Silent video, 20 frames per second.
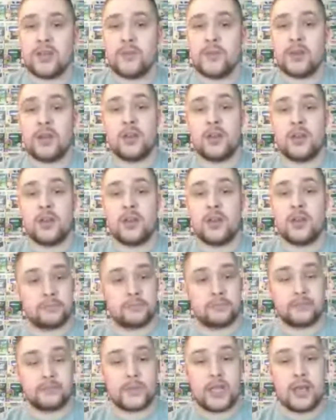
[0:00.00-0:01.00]
company? No.
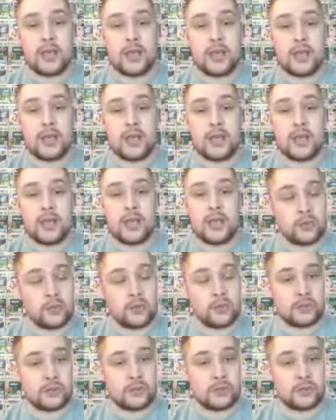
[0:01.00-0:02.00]
But I do have a cool
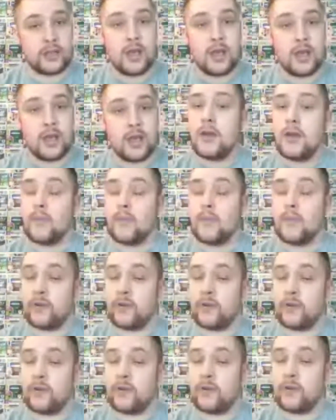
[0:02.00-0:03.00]
story.
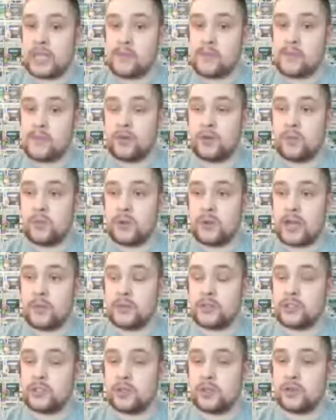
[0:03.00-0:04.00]
My grandpa came over when I
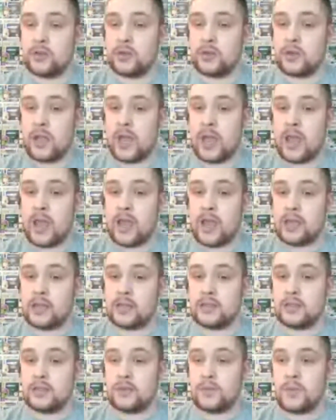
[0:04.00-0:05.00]
was younger,
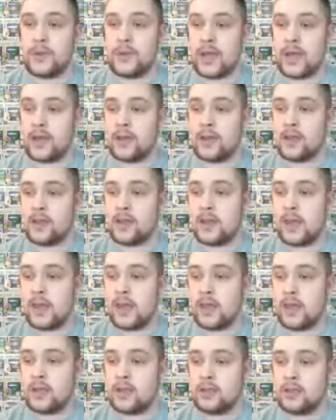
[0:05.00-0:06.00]
and we had
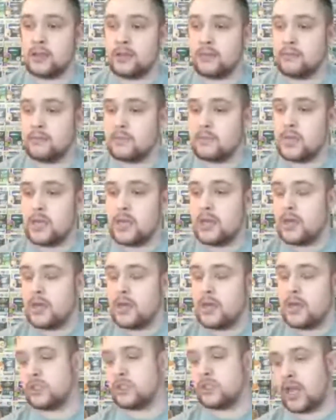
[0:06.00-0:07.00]
a
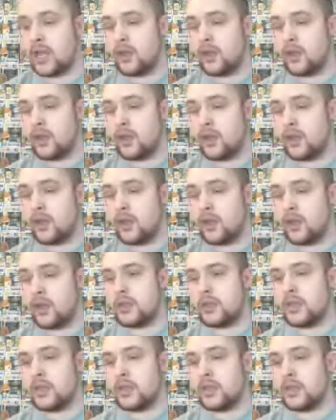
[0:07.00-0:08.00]
channel
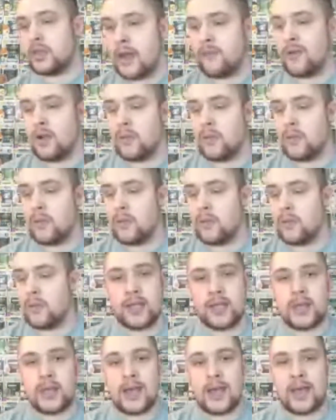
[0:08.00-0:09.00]
around
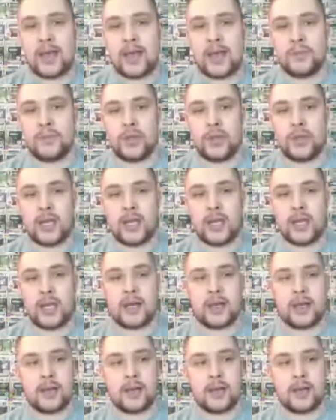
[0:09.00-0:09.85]
midnight that had played